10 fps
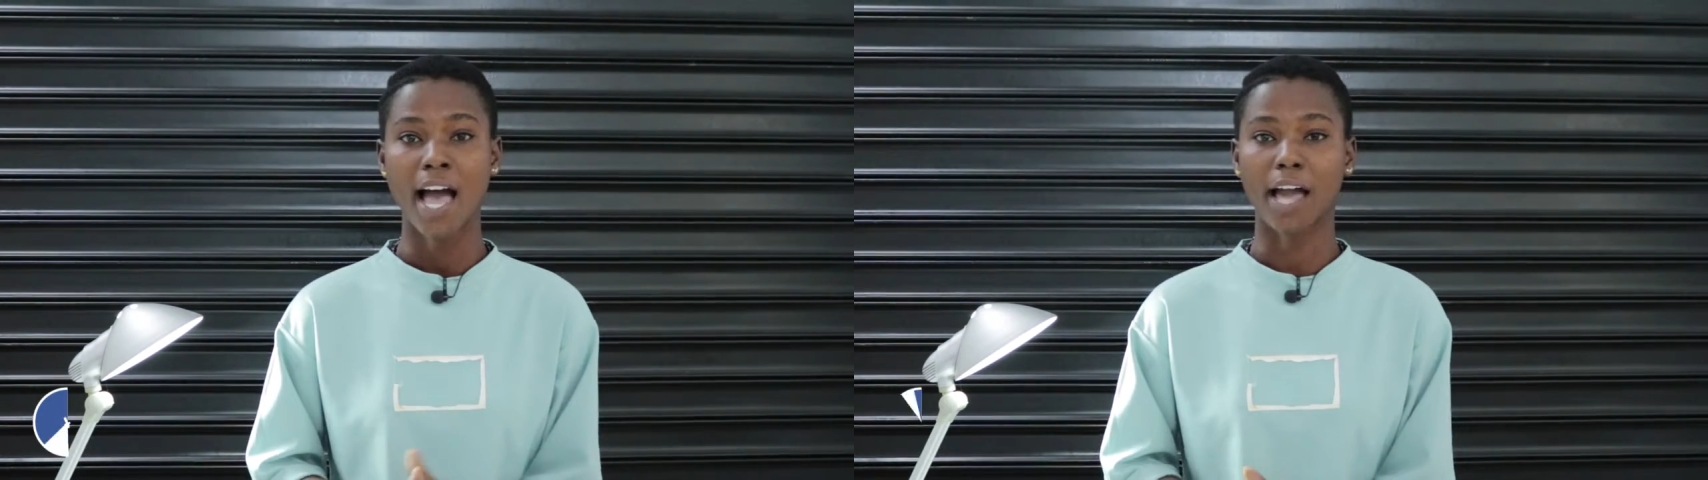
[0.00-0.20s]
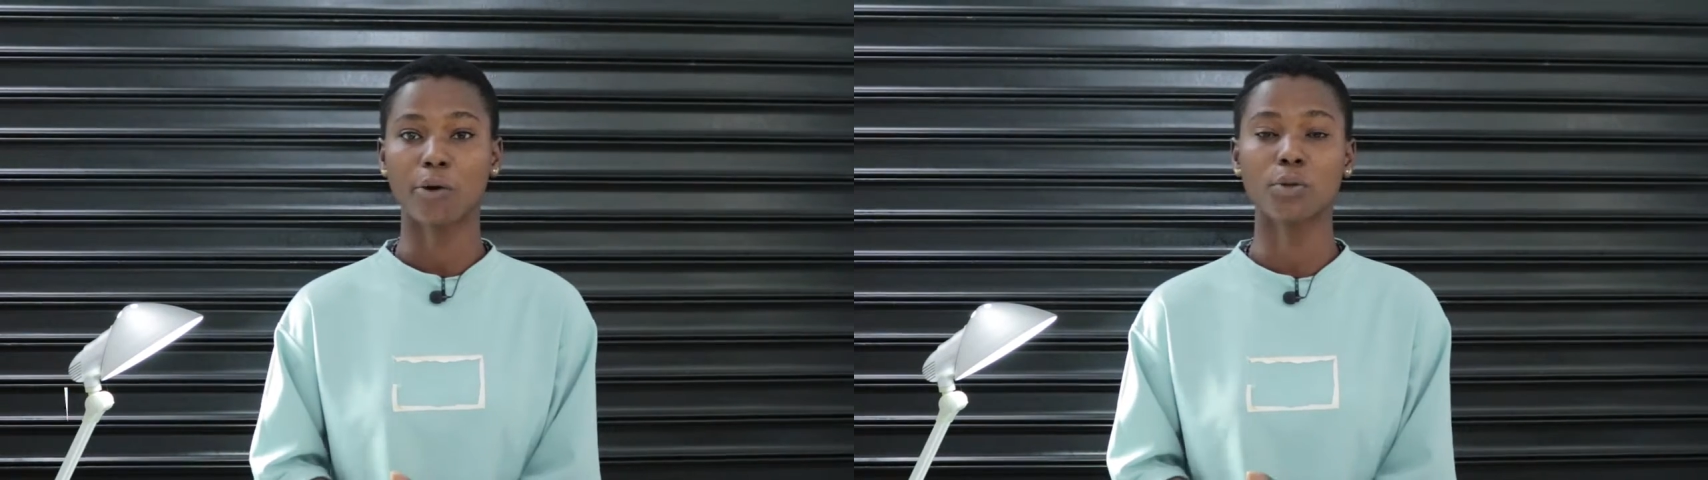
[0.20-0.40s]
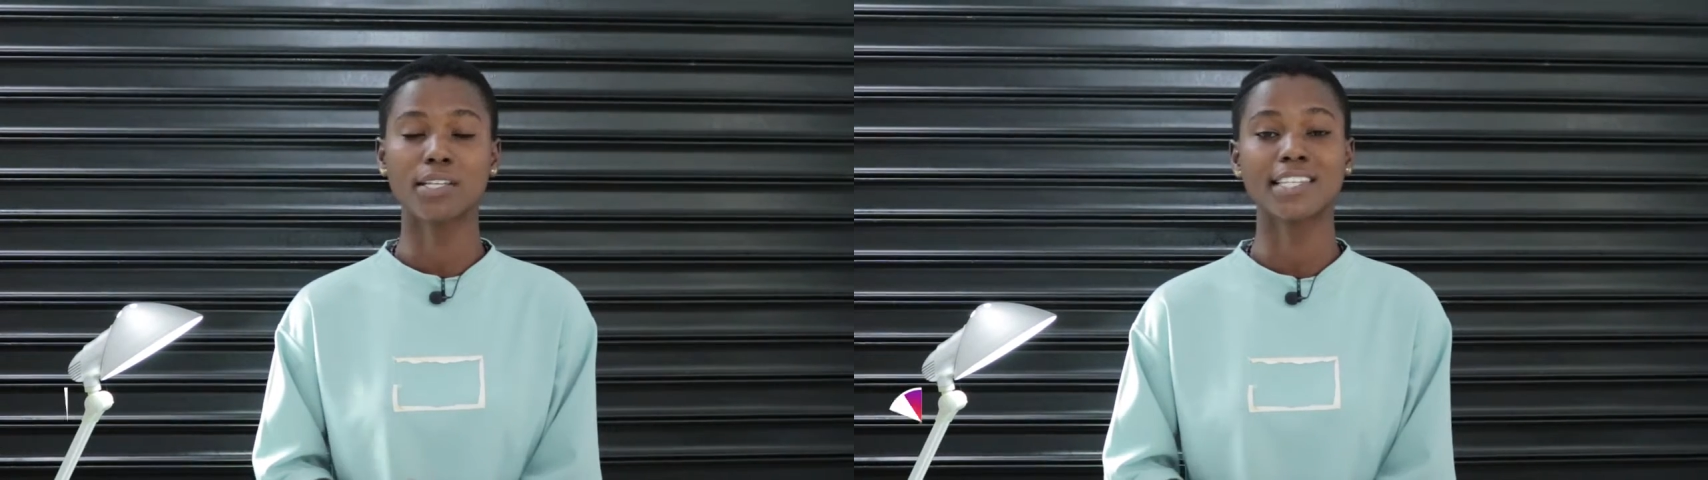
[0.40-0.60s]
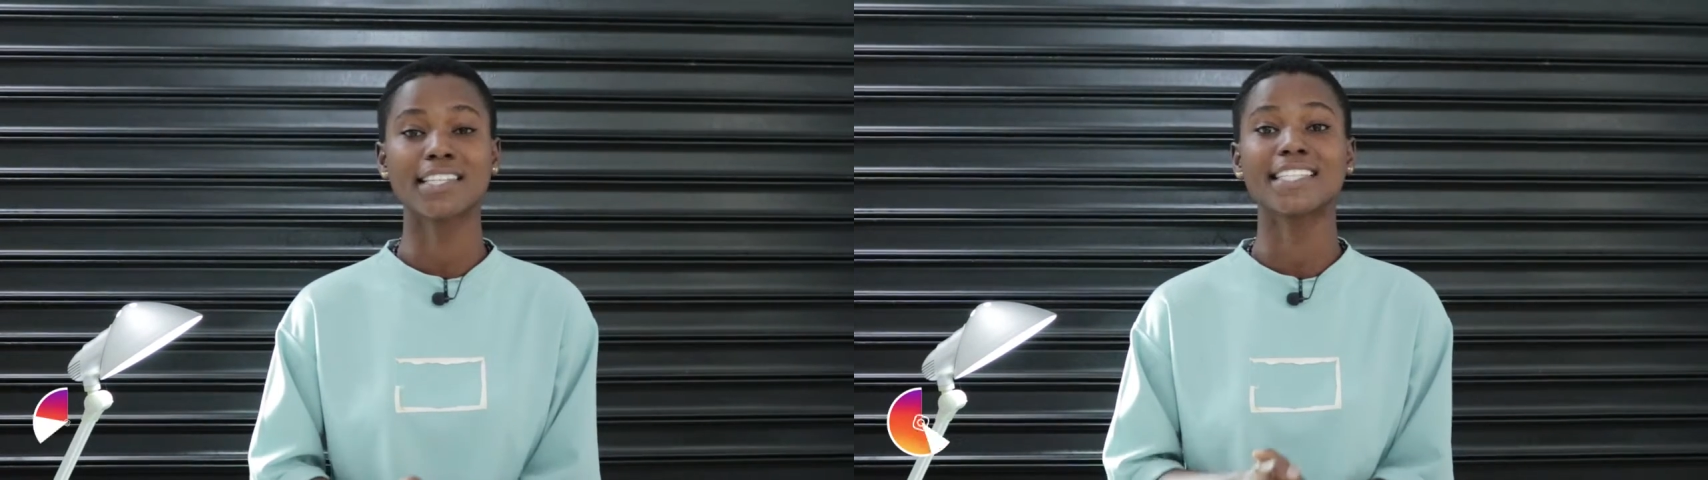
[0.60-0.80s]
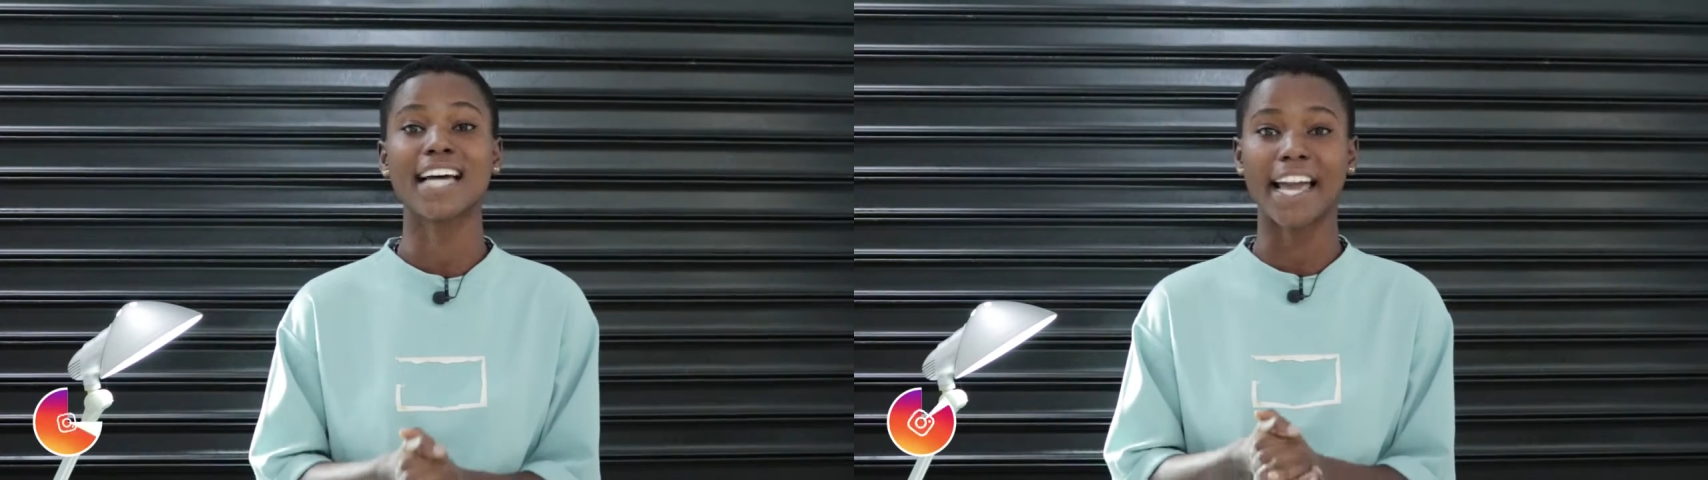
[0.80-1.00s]
I always say
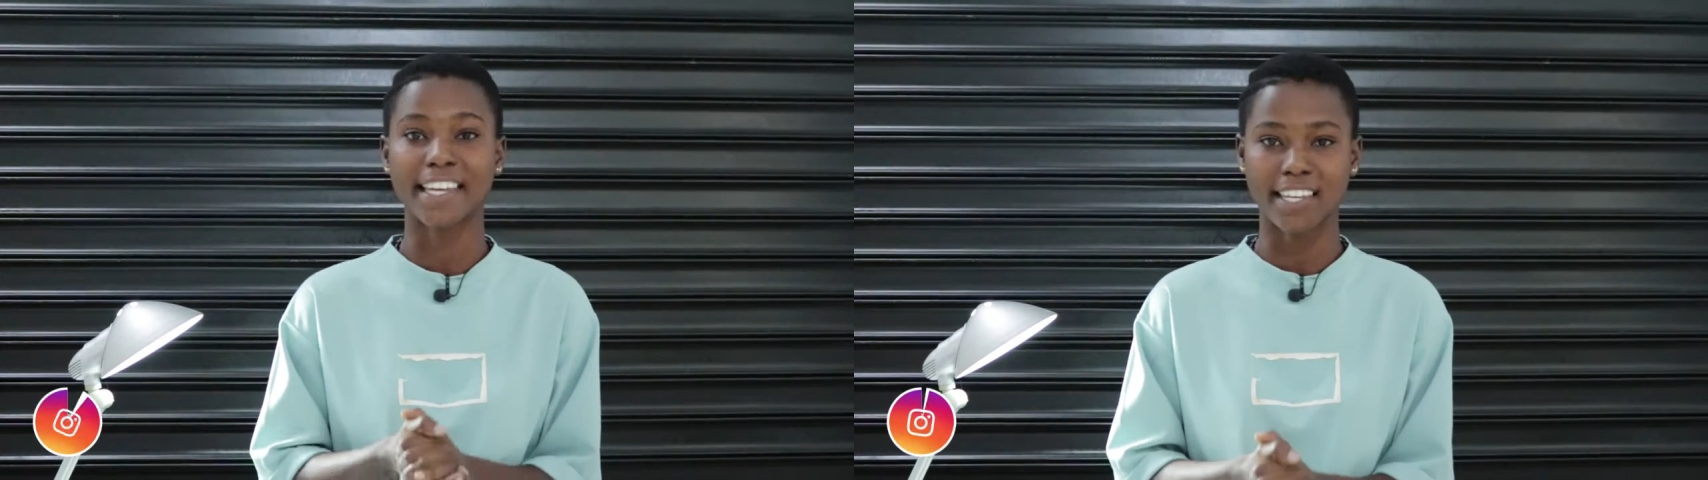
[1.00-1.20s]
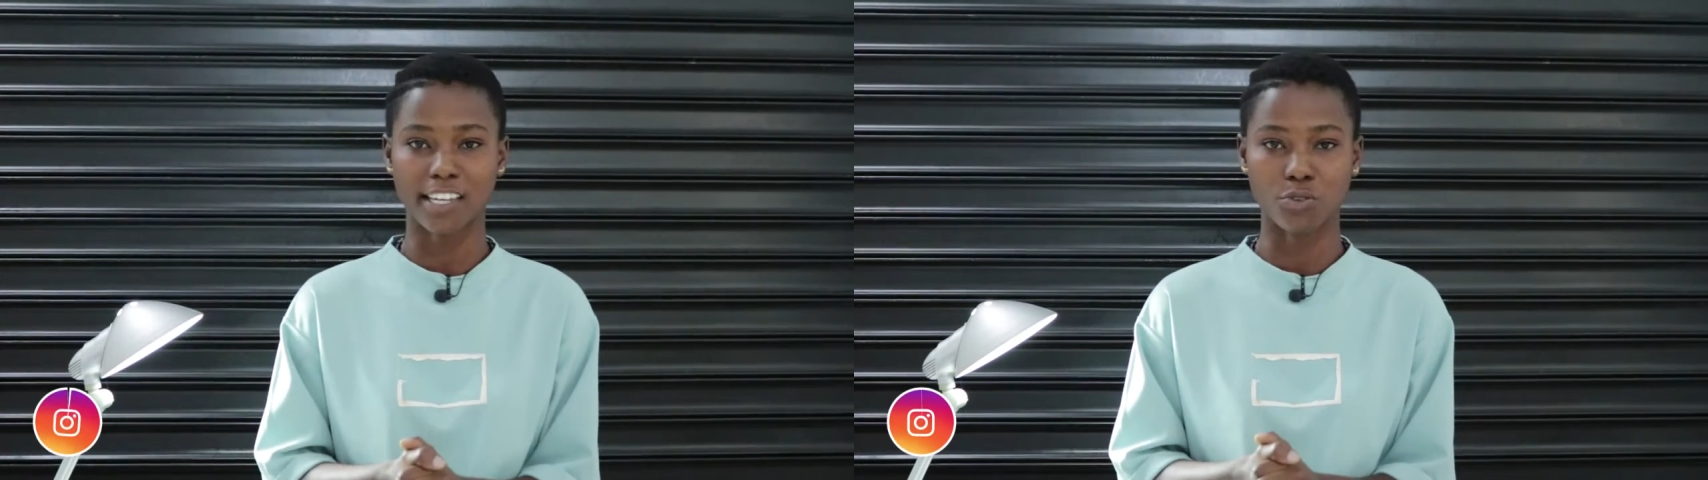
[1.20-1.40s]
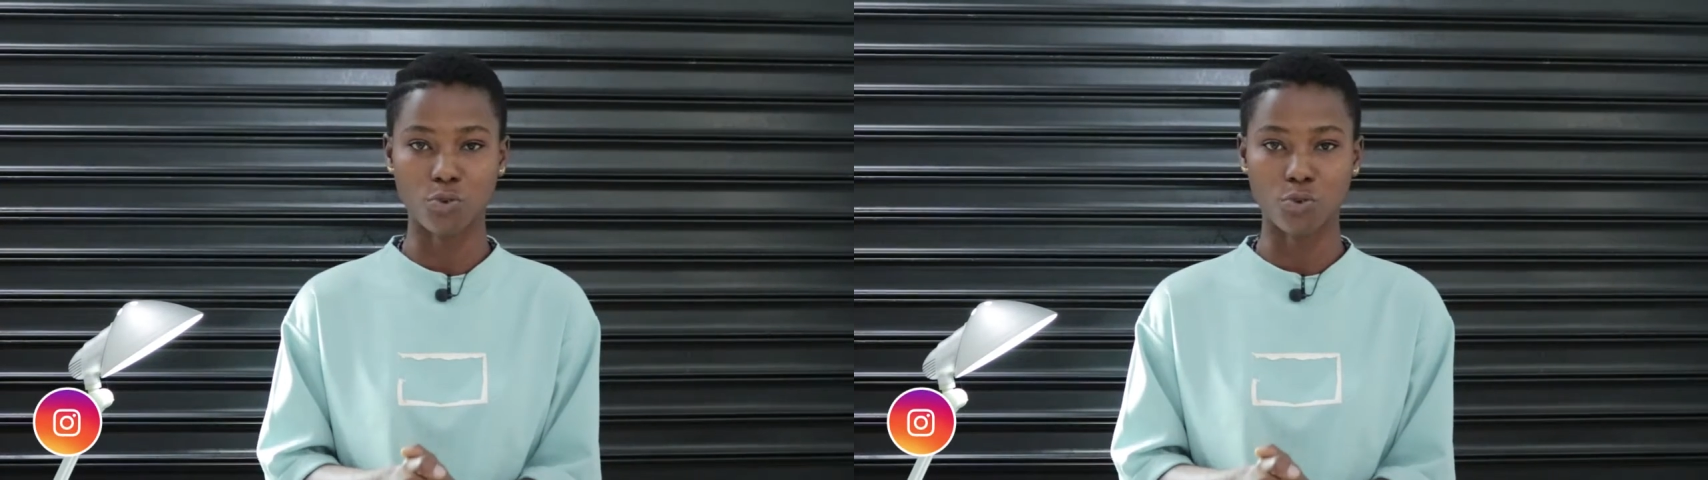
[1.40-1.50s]
that I can